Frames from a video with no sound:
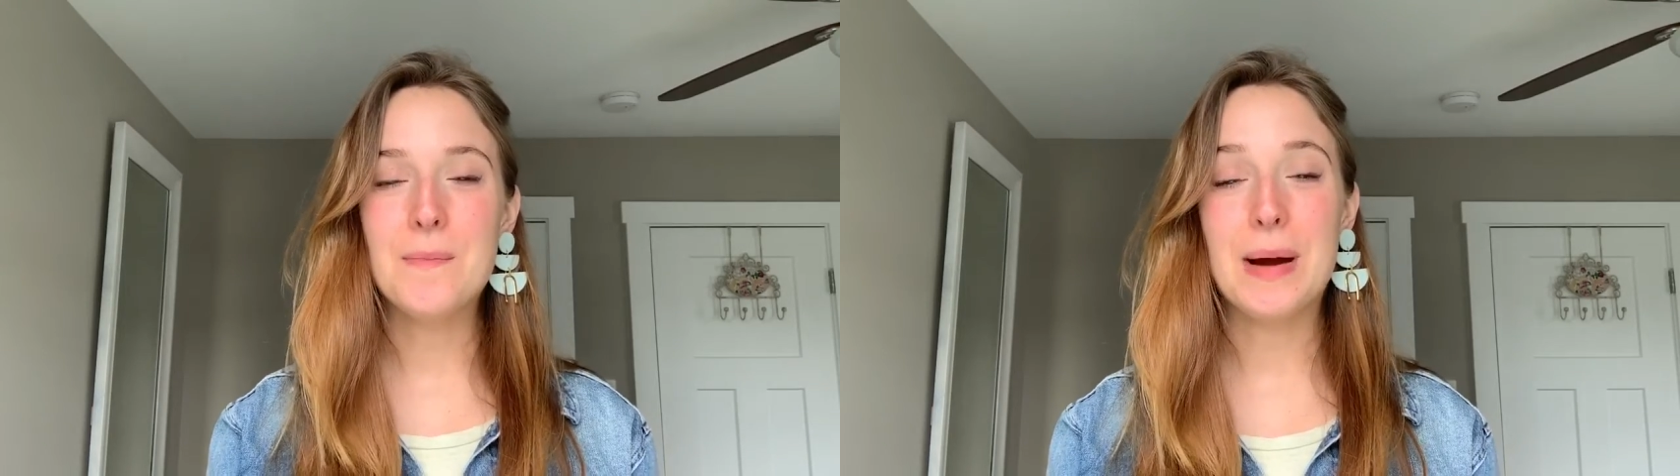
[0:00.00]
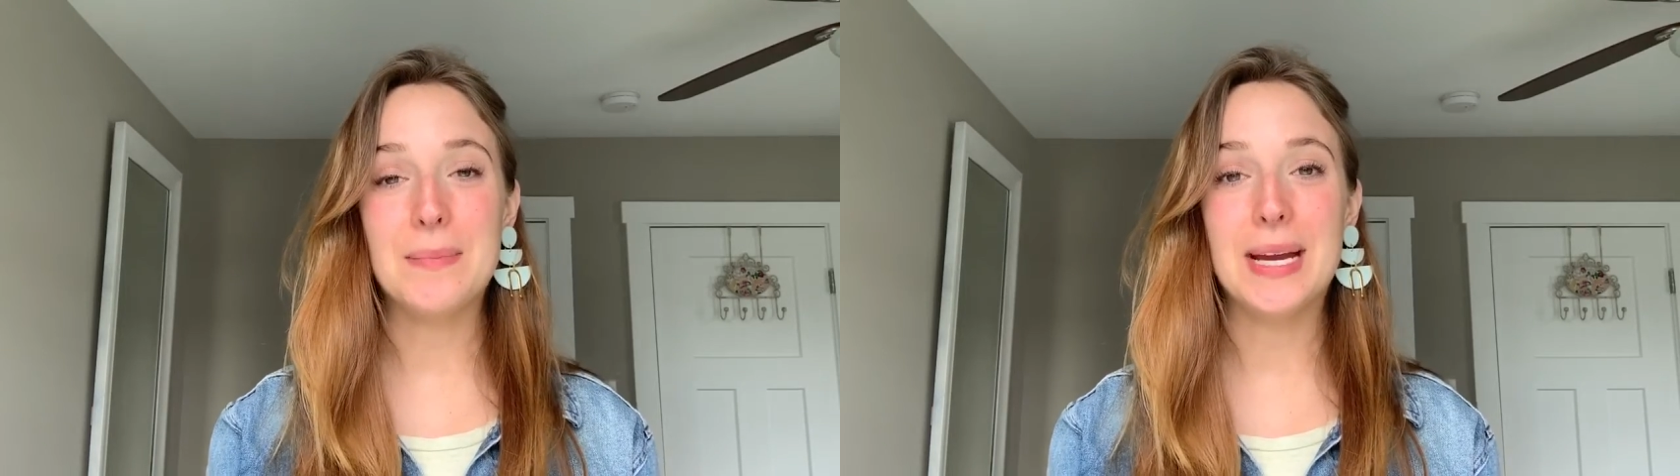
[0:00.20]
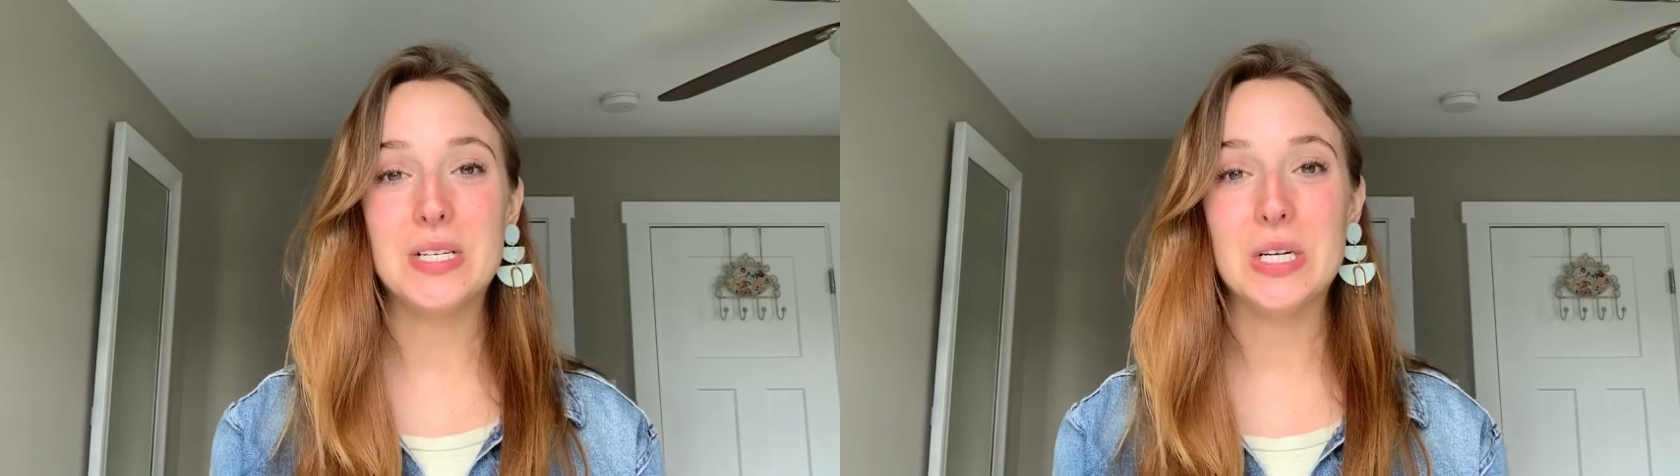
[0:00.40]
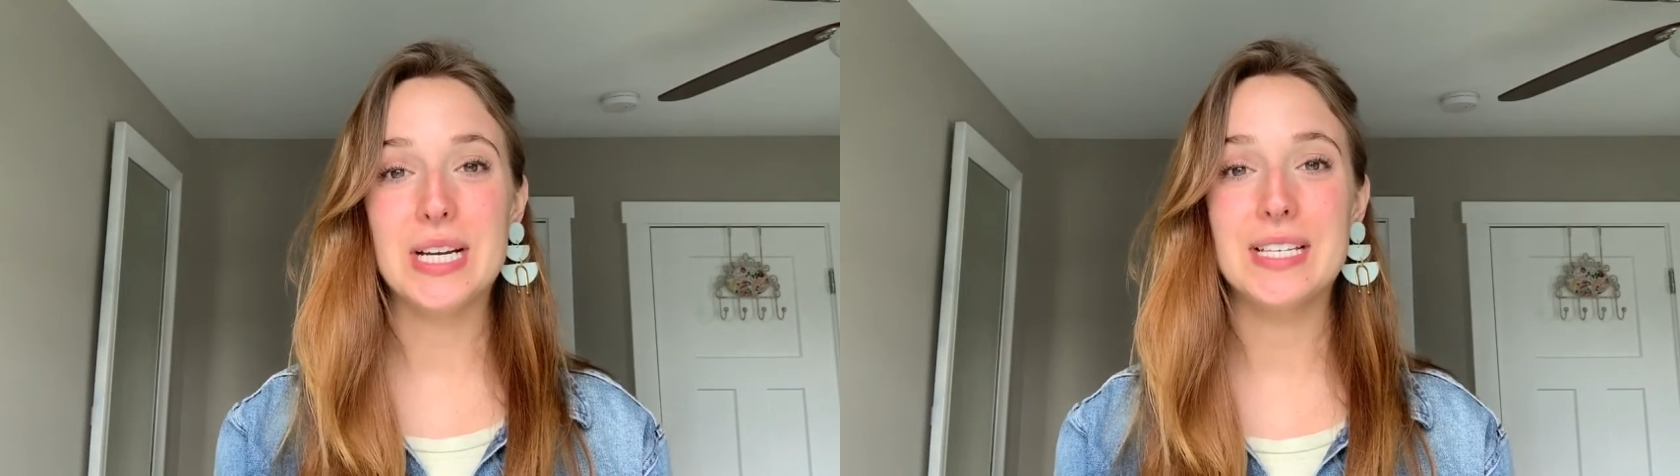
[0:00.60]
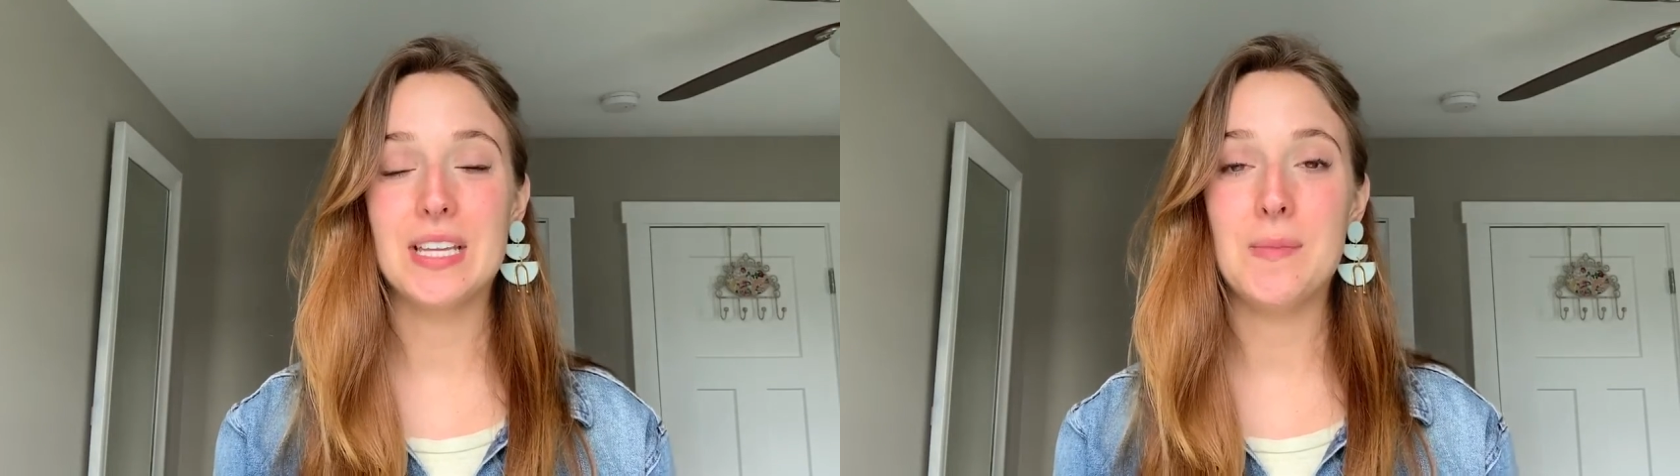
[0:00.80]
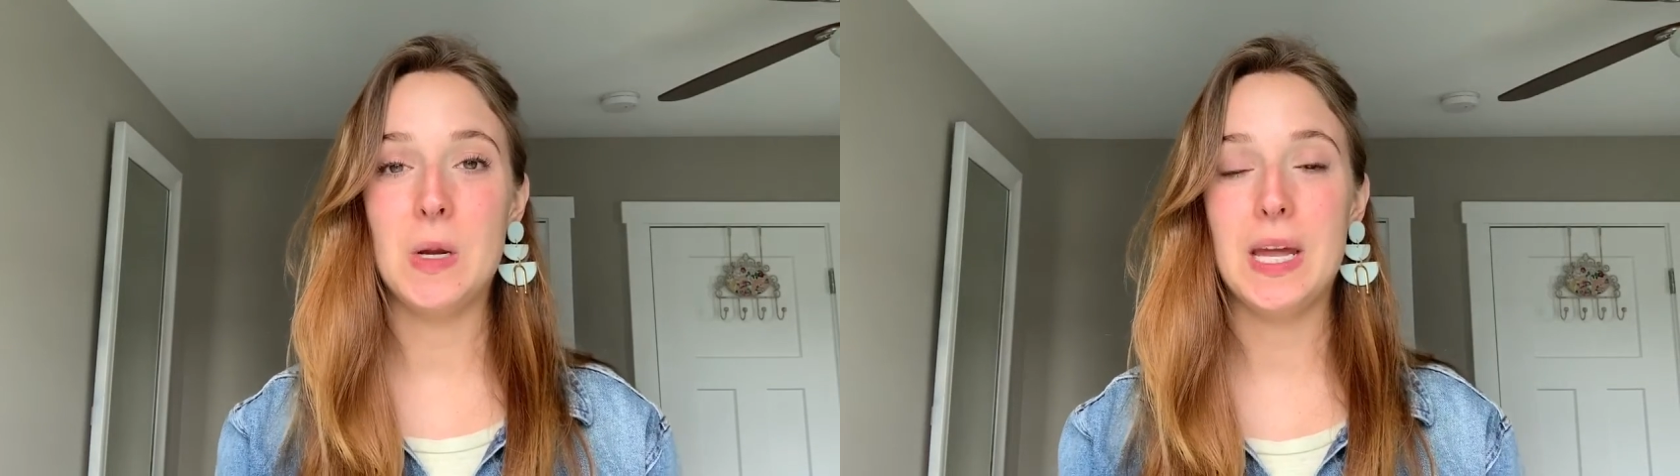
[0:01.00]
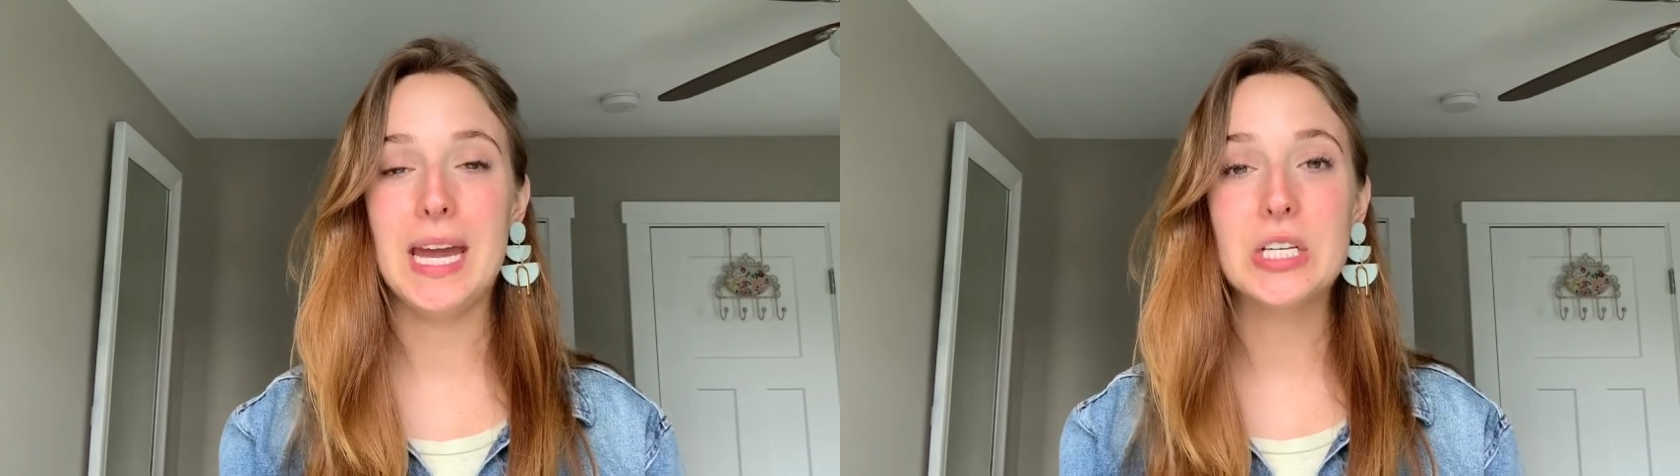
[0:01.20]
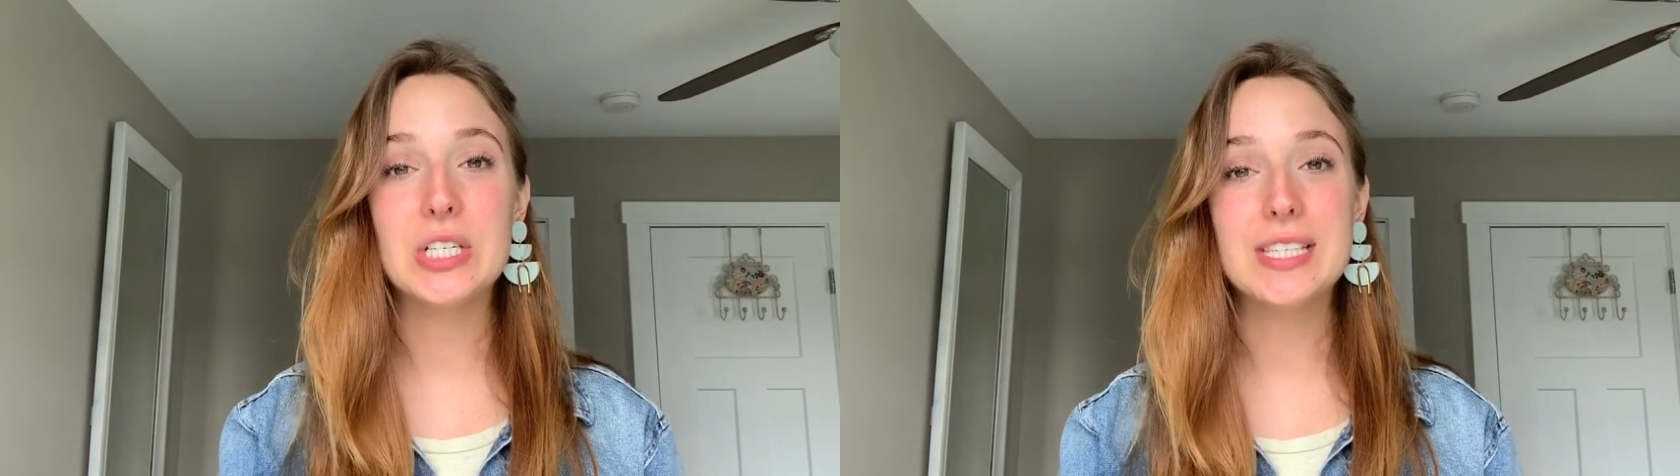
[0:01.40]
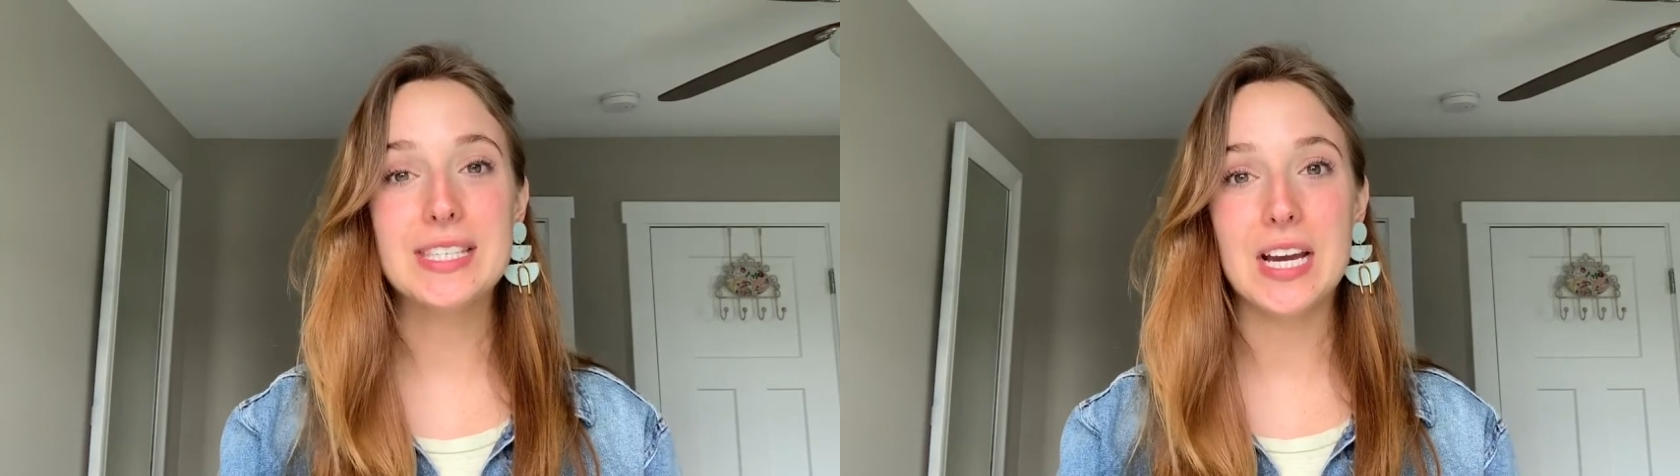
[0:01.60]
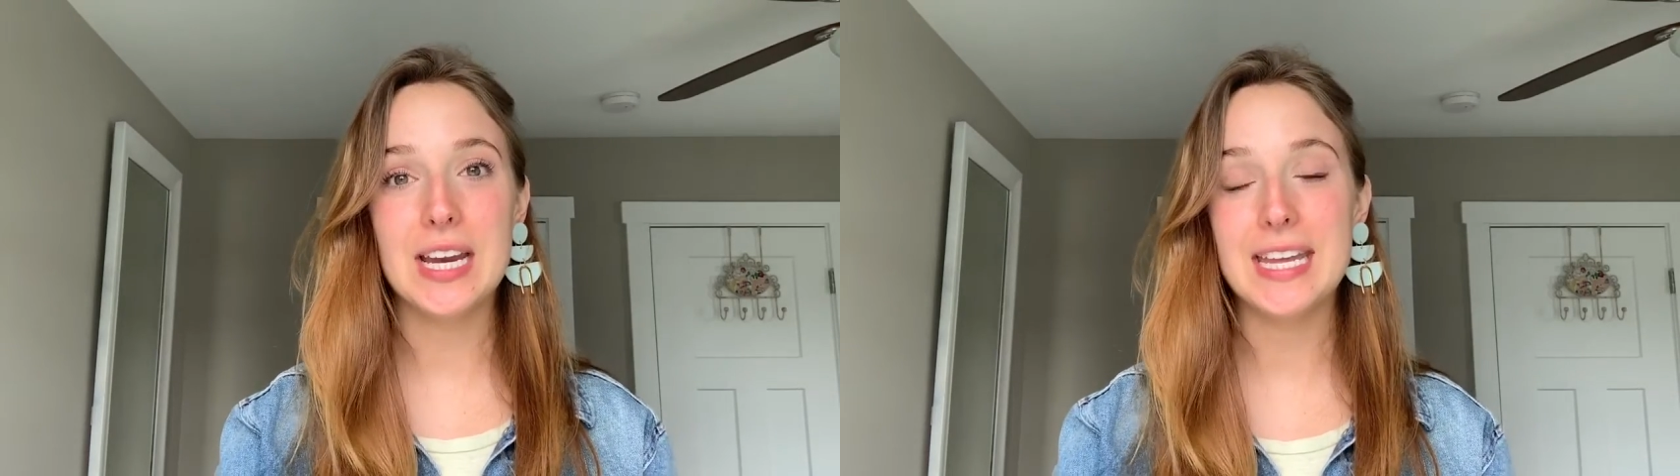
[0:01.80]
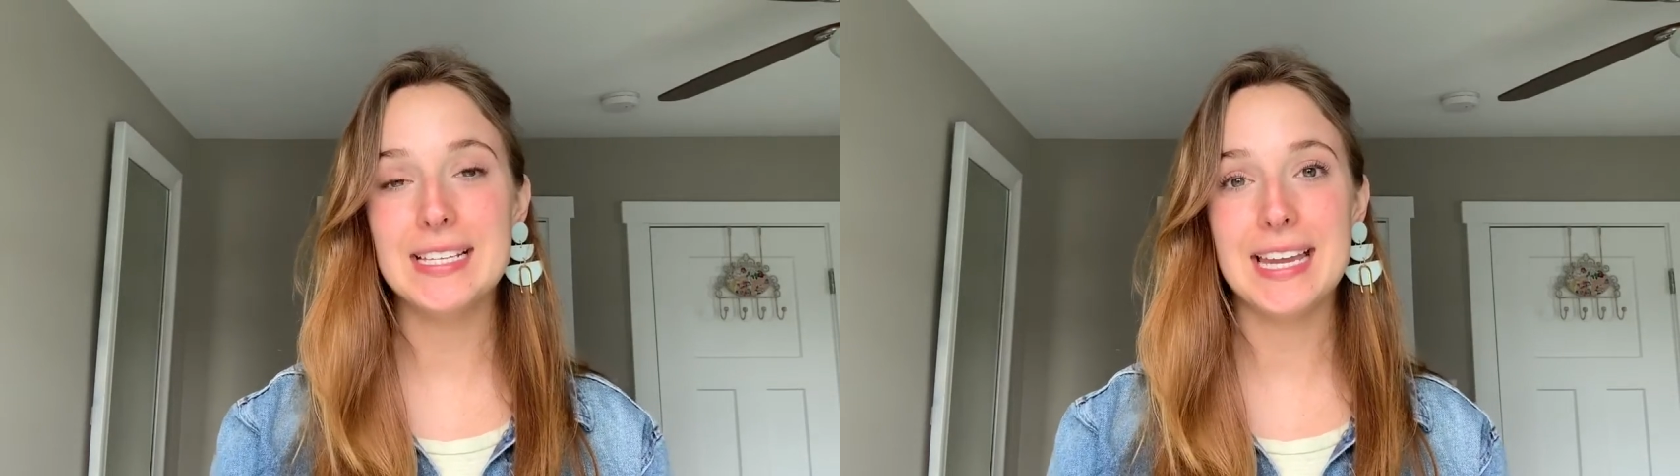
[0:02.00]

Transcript: My major is Communication Studies